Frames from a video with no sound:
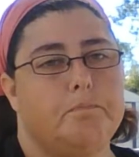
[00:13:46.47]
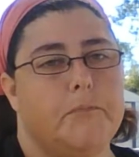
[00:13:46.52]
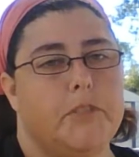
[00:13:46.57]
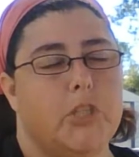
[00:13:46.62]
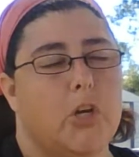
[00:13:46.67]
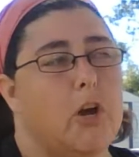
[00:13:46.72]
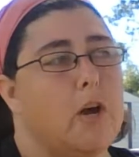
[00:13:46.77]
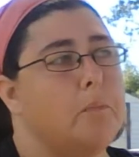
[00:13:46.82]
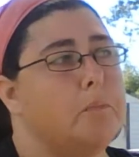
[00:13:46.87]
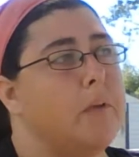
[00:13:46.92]

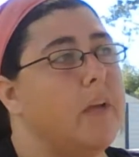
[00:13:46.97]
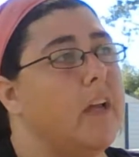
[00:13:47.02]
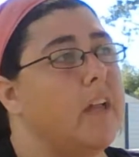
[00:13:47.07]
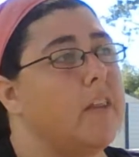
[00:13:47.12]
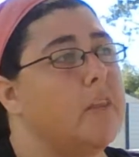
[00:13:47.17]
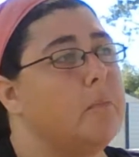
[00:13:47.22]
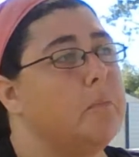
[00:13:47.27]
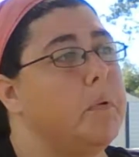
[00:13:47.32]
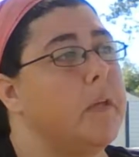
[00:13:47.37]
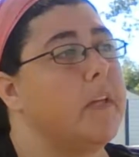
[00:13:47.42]
chomping
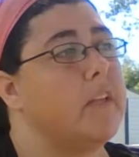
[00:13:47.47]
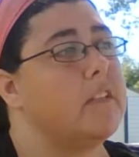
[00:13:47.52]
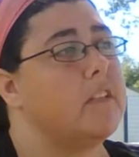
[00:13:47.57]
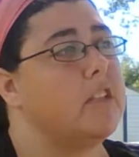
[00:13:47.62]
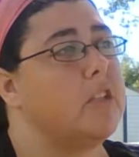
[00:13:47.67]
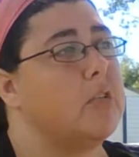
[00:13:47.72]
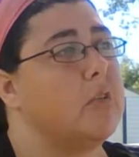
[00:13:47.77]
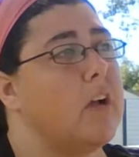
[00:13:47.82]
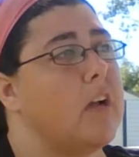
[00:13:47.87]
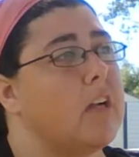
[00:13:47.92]
at the bit
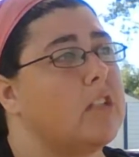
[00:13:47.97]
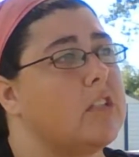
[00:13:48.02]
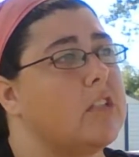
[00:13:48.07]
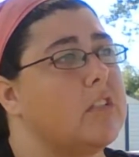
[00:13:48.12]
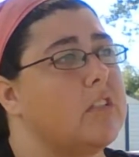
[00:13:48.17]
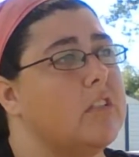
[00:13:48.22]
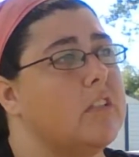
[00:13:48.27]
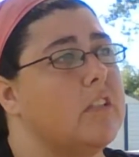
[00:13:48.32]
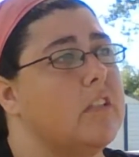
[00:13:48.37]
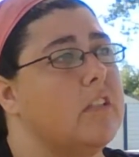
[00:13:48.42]
to
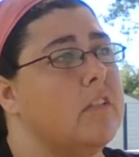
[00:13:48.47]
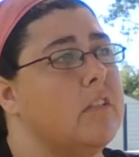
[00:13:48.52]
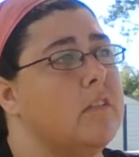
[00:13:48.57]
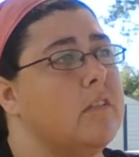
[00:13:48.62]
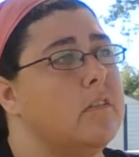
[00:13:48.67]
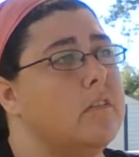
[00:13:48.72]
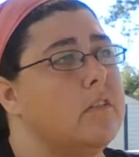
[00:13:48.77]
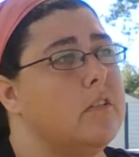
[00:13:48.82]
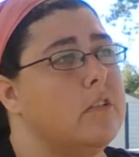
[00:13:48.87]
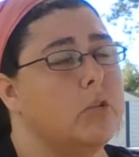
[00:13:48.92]

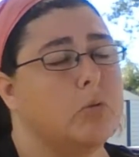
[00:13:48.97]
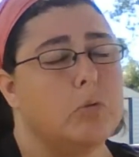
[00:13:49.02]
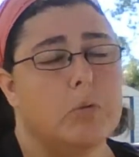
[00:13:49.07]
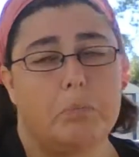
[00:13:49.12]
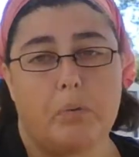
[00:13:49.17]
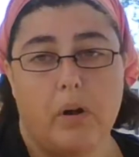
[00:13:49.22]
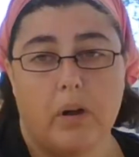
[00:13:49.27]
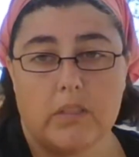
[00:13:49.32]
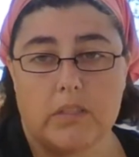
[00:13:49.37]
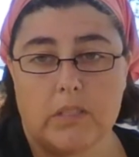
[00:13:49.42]
actually do a
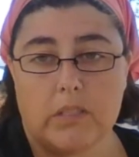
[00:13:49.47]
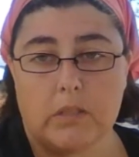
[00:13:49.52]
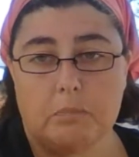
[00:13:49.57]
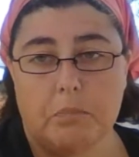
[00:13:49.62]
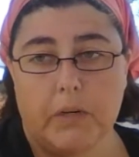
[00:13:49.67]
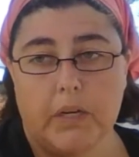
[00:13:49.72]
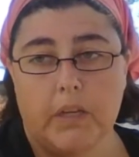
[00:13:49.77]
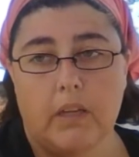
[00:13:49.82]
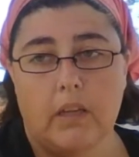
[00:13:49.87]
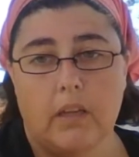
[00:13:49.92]
project
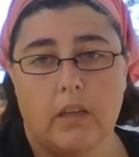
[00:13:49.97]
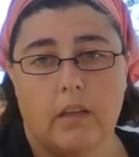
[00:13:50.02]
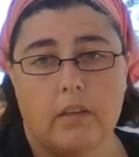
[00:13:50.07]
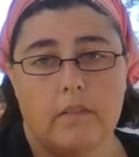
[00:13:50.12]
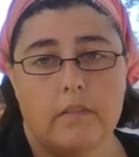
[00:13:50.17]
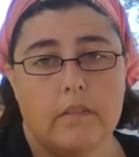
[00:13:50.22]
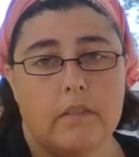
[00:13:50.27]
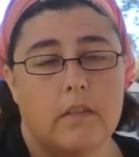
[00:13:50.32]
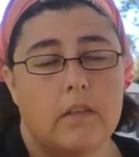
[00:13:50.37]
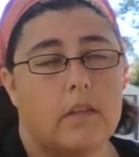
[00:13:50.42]
bike,
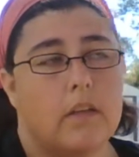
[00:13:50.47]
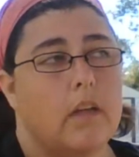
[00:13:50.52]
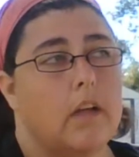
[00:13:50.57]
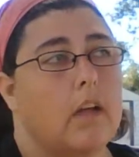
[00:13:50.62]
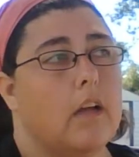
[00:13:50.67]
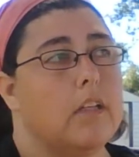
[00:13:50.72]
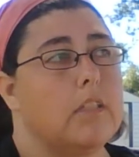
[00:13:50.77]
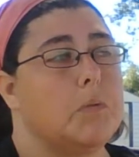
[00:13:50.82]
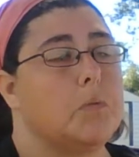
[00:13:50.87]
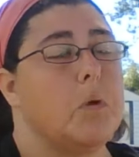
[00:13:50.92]

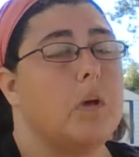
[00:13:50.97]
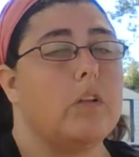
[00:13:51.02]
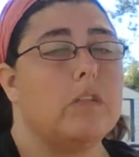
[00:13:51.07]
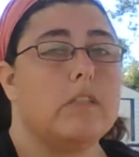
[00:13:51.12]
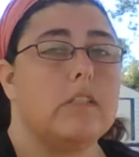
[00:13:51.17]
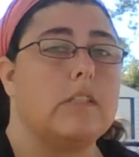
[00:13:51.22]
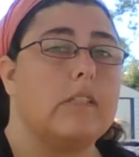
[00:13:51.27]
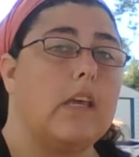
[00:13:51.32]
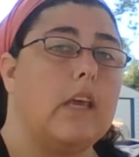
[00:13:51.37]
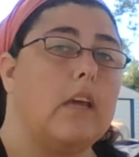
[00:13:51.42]
as well
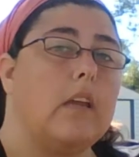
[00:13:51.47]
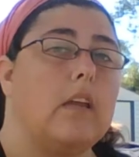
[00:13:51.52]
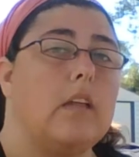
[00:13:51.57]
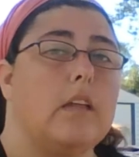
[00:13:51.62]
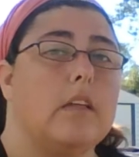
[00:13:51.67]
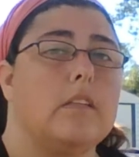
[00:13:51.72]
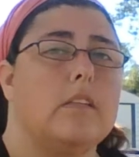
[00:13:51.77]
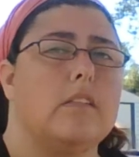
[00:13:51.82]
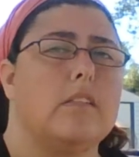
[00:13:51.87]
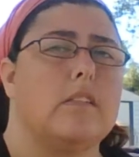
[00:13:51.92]
as get
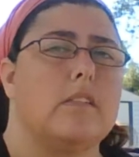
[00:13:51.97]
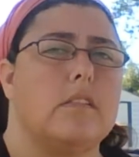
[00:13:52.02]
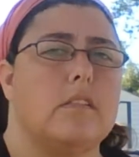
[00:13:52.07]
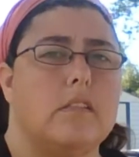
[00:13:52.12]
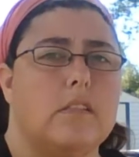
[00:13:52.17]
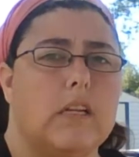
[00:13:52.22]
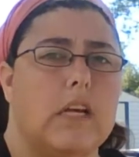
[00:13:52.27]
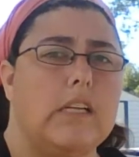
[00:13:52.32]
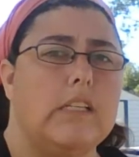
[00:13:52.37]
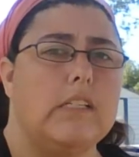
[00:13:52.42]
his
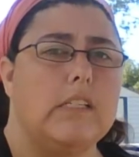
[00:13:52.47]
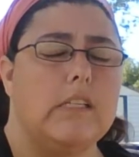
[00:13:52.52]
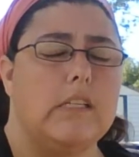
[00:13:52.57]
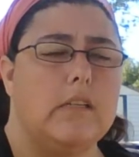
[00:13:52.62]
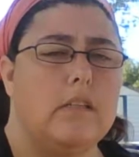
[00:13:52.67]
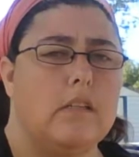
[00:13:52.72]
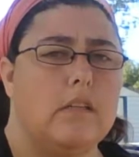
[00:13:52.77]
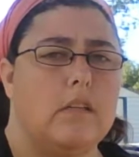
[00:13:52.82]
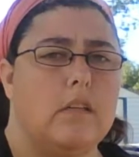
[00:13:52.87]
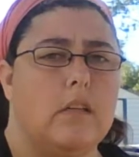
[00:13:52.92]

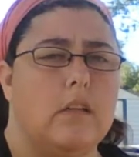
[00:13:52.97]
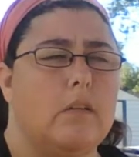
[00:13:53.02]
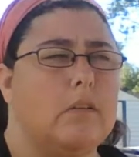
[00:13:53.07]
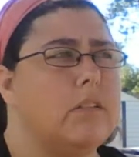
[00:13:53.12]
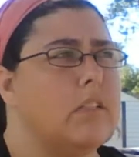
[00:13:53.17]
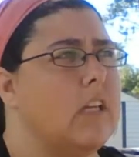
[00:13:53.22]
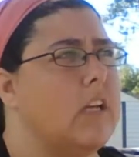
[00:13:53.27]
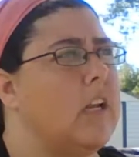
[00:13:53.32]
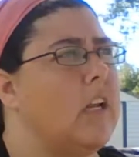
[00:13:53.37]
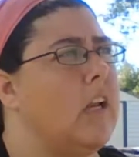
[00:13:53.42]

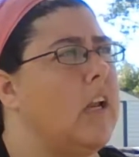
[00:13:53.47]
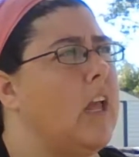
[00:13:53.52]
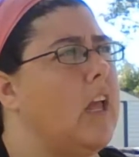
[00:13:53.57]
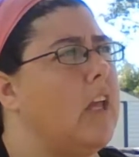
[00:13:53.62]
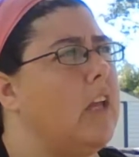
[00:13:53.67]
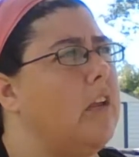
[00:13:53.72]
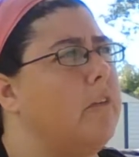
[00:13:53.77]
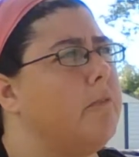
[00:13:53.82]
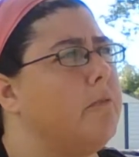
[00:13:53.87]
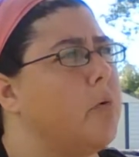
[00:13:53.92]
is it an
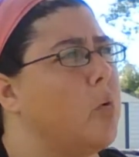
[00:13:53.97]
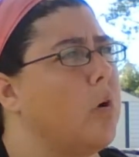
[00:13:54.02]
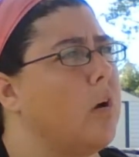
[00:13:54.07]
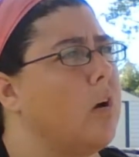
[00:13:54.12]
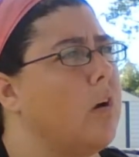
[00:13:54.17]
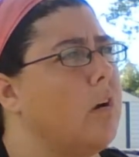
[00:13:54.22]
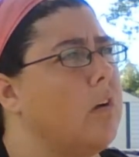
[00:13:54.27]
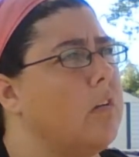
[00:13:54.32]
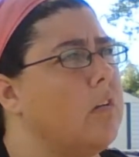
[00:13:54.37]
84?